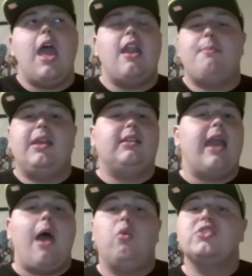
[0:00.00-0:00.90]
and I mean,
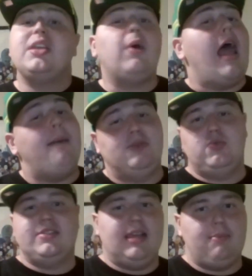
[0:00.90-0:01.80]
yeah, we'll see what happens
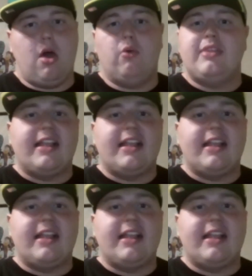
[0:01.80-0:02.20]
with Deebo.